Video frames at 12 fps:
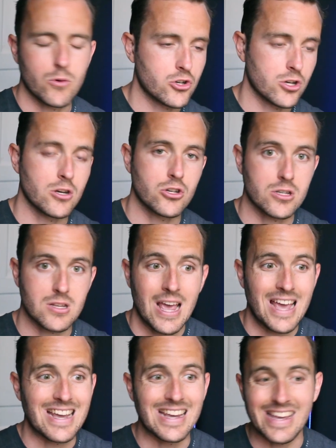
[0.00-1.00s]
We shouldn't just
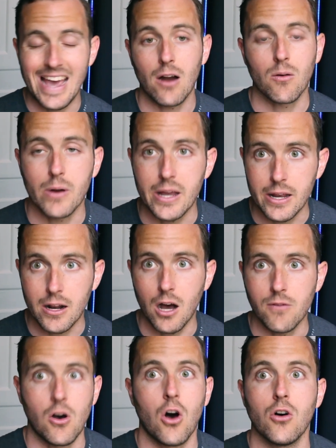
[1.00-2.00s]
get rid
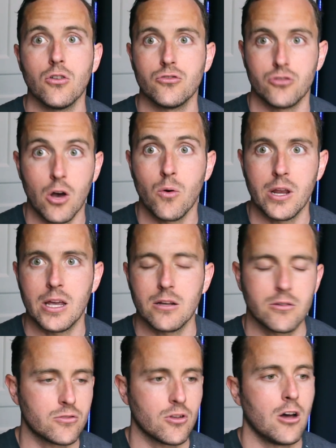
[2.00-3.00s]
of all
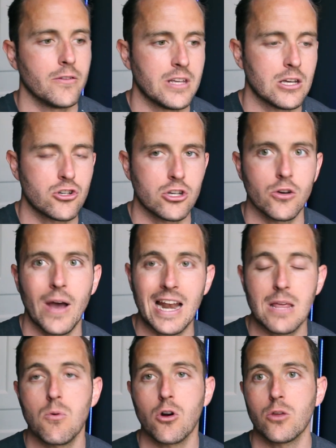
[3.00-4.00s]
zoning to solve the issue
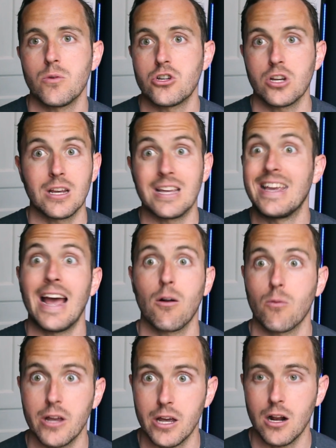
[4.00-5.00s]
any more than we should
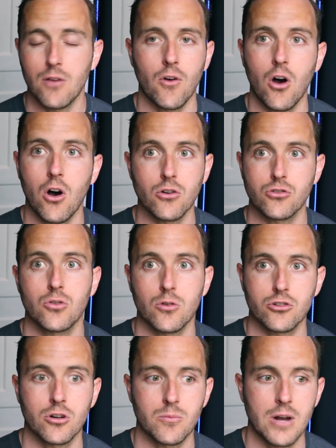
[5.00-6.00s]
get rid of all
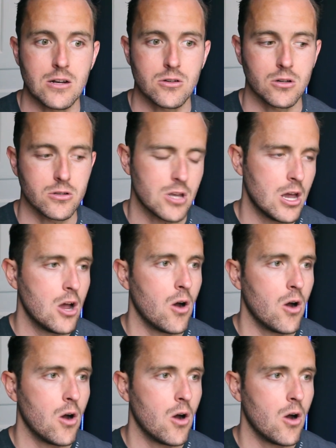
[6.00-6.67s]
short-term rentals